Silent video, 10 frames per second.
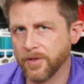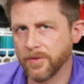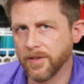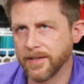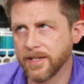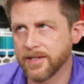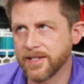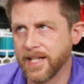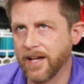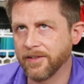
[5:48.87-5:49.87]
It doesn't
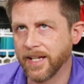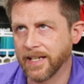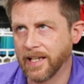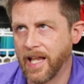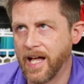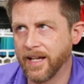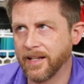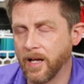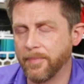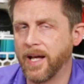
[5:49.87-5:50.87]
sound like a lot,
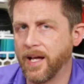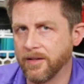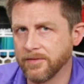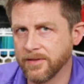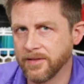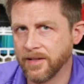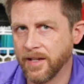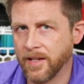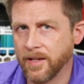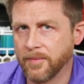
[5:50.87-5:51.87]
a pound,
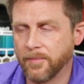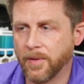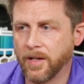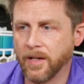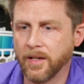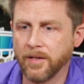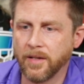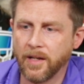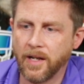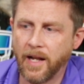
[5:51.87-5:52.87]
but
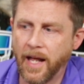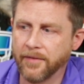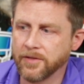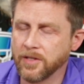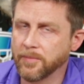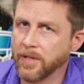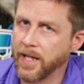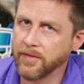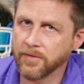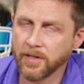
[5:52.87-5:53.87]
after you're
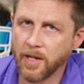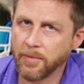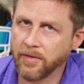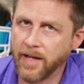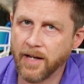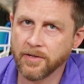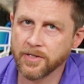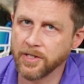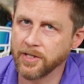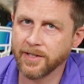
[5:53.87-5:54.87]
playing for a couple of
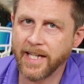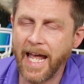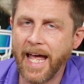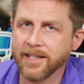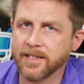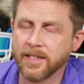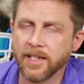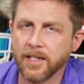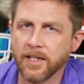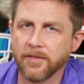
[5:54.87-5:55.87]
hours and you're gassed at the
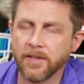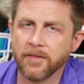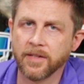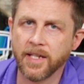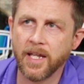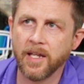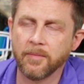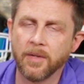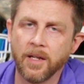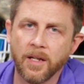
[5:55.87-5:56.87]
end of a game,